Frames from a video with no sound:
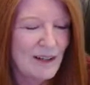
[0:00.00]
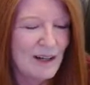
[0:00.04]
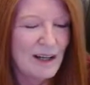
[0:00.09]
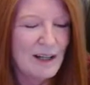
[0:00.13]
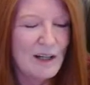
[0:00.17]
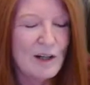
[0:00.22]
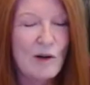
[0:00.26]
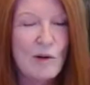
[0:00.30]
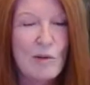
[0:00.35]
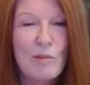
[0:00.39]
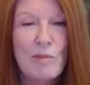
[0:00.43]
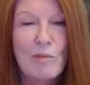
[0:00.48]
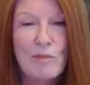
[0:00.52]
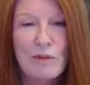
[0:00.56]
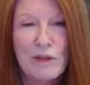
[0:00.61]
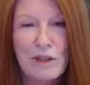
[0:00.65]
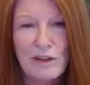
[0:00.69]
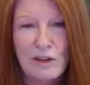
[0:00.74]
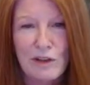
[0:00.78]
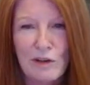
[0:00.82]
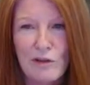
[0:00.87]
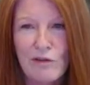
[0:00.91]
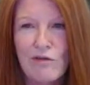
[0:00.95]
I hope
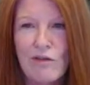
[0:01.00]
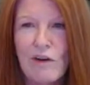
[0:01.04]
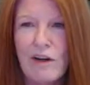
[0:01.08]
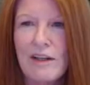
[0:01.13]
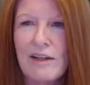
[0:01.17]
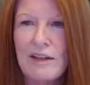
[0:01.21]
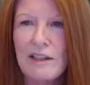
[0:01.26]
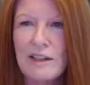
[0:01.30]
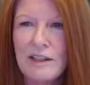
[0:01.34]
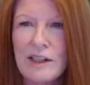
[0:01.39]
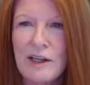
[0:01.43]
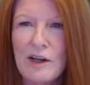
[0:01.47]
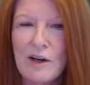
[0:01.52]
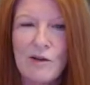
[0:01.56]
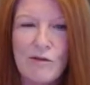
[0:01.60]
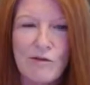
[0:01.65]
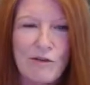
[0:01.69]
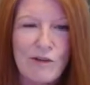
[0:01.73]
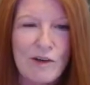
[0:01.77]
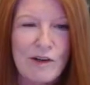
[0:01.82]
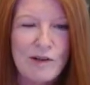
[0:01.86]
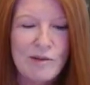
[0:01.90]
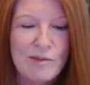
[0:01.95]
that you find this
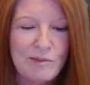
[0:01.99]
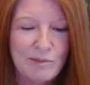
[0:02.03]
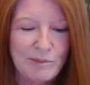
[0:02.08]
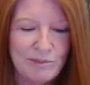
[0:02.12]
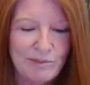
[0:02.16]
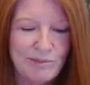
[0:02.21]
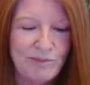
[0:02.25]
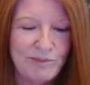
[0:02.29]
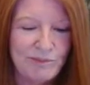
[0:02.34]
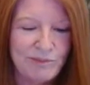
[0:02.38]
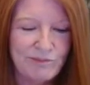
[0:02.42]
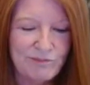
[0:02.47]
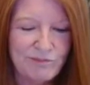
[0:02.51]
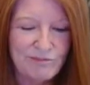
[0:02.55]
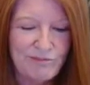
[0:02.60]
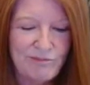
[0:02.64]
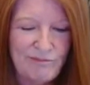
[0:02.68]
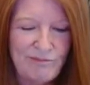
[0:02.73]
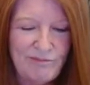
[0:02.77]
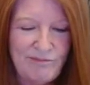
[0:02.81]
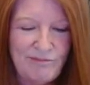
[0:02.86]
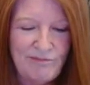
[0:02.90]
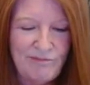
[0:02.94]
helpful.
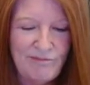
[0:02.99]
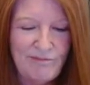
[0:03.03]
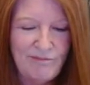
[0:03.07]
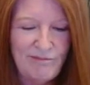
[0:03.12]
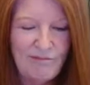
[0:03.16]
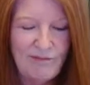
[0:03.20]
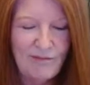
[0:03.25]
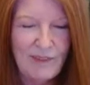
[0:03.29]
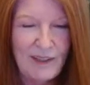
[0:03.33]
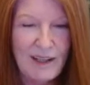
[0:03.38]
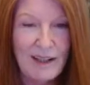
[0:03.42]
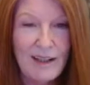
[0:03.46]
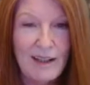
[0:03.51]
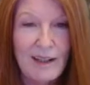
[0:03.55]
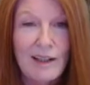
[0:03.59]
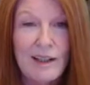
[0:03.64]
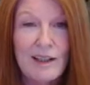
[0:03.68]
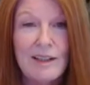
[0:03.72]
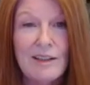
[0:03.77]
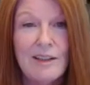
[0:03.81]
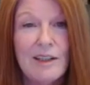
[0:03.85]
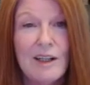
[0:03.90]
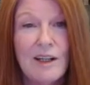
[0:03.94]

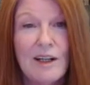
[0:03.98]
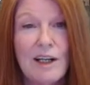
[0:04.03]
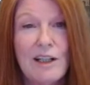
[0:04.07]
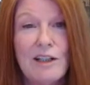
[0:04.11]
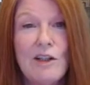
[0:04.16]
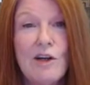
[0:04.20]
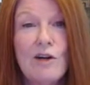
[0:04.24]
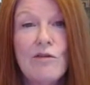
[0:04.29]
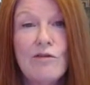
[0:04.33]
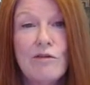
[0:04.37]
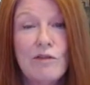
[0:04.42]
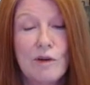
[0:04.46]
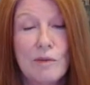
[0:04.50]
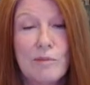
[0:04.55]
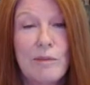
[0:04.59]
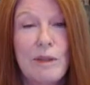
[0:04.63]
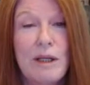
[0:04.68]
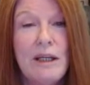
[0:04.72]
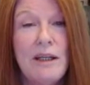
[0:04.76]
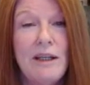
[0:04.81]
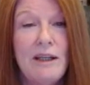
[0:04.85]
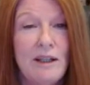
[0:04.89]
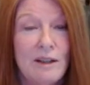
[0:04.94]
And I know for
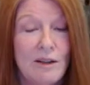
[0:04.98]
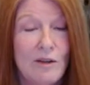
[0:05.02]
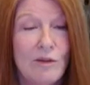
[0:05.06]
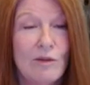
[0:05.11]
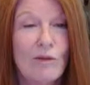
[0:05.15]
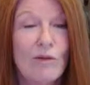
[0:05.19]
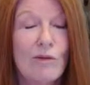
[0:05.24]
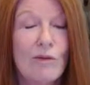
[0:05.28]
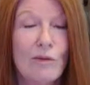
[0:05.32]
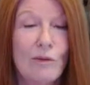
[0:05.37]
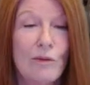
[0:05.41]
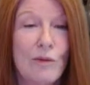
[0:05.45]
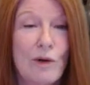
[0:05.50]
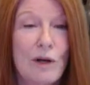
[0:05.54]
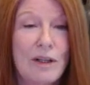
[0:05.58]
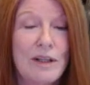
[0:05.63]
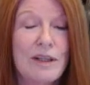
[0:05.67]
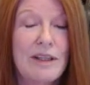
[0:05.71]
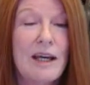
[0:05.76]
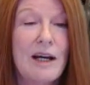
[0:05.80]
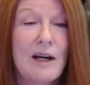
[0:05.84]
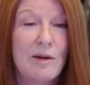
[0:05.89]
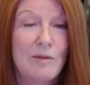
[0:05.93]
me,
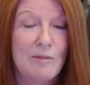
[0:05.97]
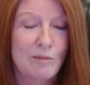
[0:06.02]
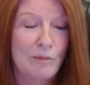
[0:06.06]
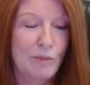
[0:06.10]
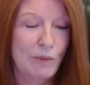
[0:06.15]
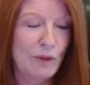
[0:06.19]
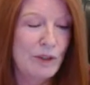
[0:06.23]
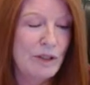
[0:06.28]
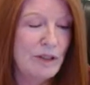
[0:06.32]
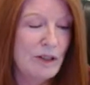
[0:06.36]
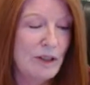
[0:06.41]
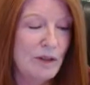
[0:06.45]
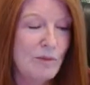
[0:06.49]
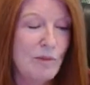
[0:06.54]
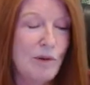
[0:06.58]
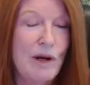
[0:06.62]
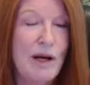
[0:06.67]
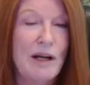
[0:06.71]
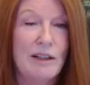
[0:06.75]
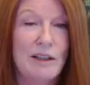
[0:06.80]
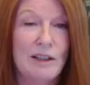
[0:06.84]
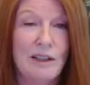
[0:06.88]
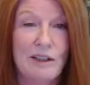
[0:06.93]
what that breathing
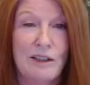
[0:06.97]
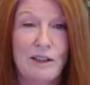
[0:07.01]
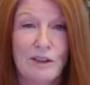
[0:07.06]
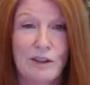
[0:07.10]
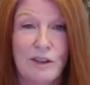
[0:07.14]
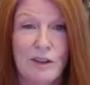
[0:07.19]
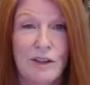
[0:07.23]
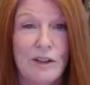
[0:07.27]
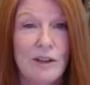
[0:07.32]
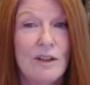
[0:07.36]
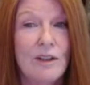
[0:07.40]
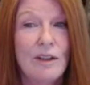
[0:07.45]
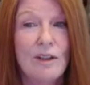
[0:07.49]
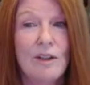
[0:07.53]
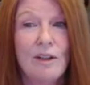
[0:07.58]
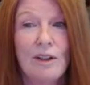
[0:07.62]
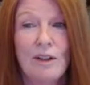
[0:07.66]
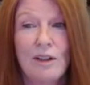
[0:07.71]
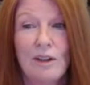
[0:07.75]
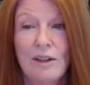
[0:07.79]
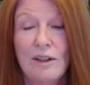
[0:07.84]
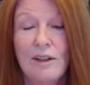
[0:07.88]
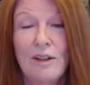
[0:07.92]
practice,
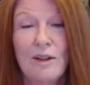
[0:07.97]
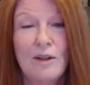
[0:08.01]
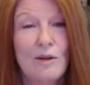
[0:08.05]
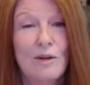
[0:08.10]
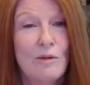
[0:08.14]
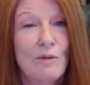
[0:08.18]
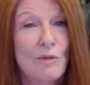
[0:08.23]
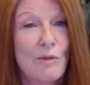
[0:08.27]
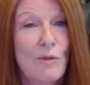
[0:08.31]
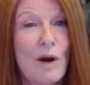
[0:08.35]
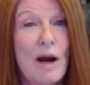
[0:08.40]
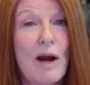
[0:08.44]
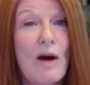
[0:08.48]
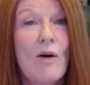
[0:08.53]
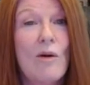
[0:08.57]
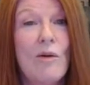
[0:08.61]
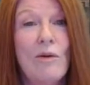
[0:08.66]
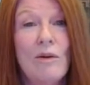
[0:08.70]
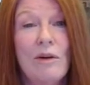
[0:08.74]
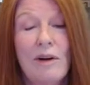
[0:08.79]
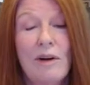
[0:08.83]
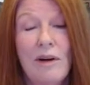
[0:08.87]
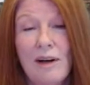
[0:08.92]

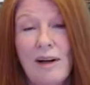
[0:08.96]
wow.